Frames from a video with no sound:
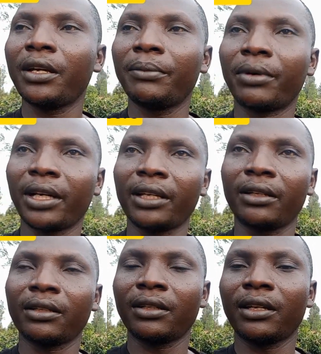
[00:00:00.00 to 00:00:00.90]
bring
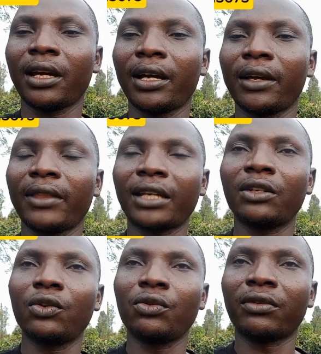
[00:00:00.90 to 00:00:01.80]
that
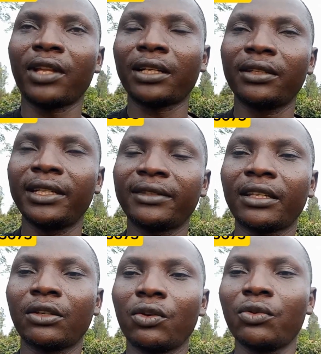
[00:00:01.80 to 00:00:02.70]
look, that
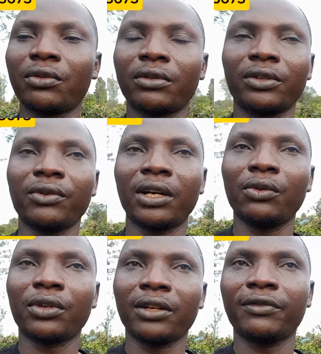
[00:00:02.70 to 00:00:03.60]
decent look you are
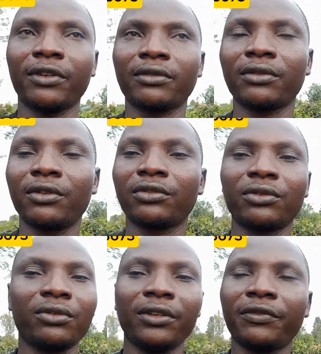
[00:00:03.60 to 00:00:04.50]
looking for. Because
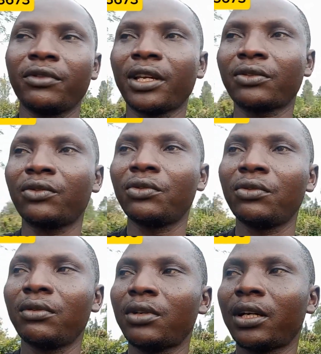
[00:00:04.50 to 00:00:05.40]
if you just do
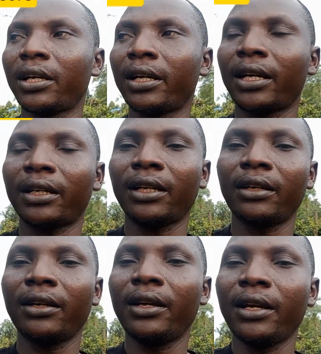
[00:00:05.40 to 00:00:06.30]

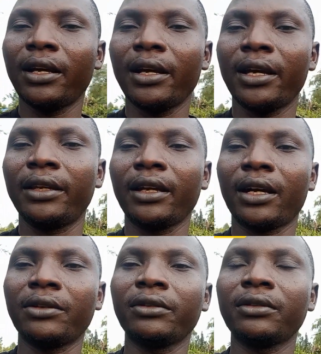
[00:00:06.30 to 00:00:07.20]

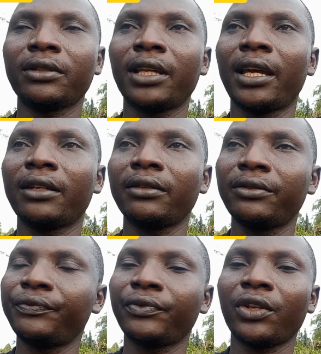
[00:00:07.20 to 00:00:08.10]
anyhow, then
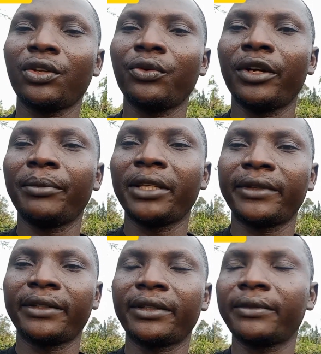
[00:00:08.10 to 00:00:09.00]
you will miss
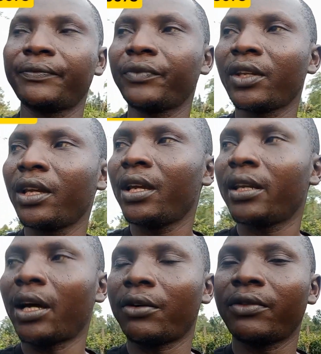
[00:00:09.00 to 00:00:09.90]
it.
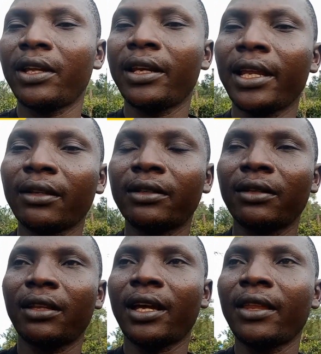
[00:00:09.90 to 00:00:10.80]
Now
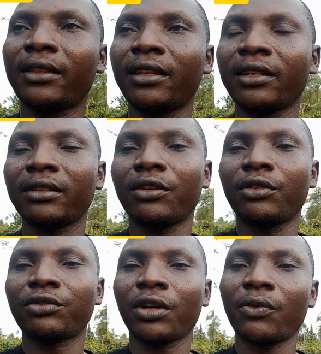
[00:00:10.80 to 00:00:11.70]
the other thing
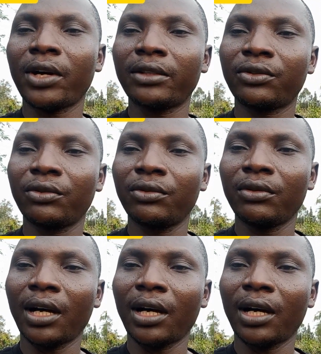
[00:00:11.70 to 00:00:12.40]
also I want to